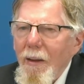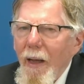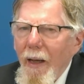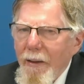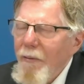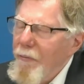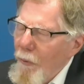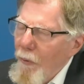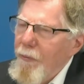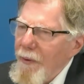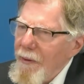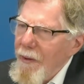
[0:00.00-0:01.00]
at the
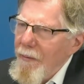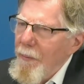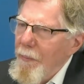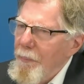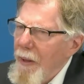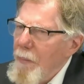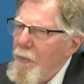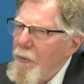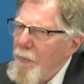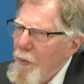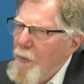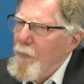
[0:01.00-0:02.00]
forefront of the
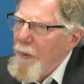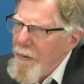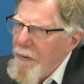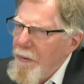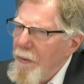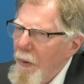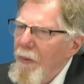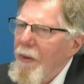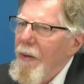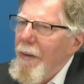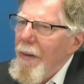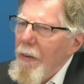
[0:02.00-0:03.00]
people's movement, you know,
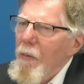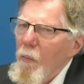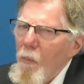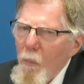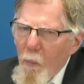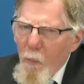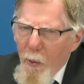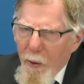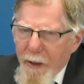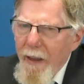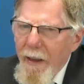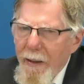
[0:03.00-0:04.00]

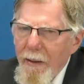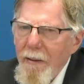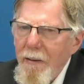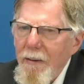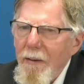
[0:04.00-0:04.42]
working